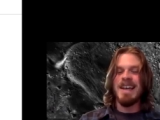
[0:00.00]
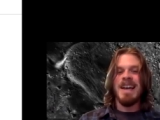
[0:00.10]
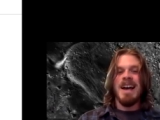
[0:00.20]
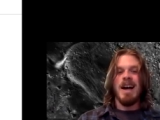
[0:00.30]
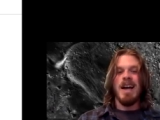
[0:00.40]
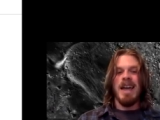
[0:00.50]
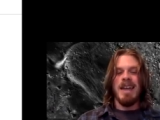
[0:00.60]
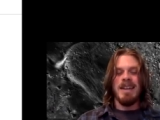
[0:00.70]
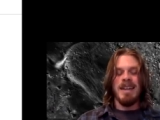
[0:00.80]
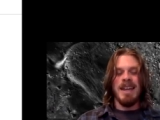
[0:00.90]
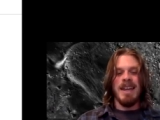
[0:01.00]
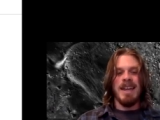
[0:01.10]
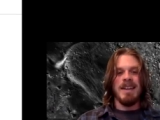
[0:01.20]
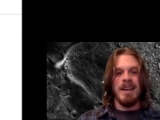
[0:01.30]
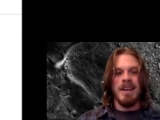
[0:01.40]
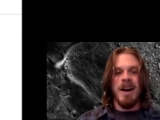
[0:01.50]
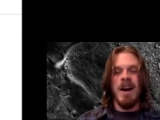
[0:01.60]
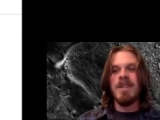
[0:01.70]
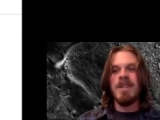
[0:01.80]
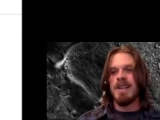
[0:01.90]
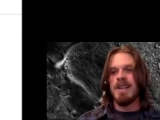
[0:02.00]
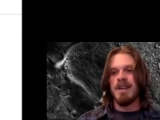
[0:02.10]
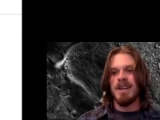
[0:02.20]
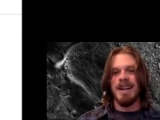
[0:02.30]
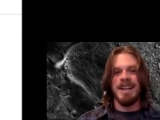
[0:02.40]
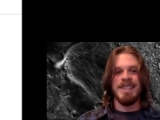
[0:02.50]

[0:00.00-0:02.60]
Uh, and, and the colors here uh,